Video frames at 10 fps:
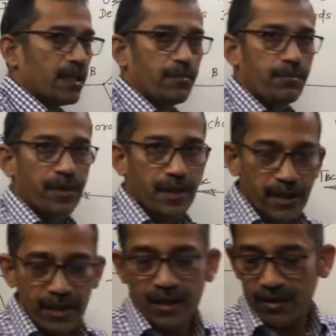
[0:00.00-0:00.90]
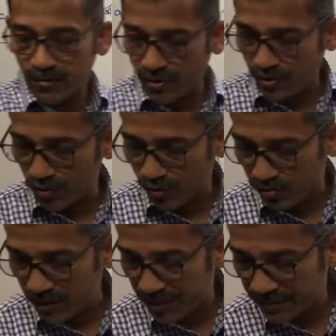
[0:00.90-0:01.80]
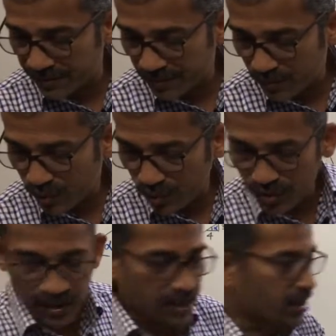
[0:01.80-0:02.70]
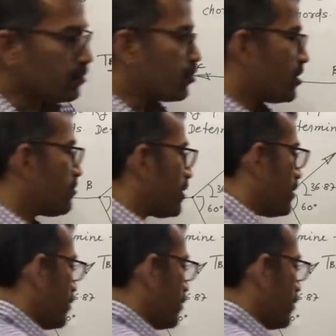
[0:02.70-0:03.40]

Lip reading: TBD comes out to be 490.5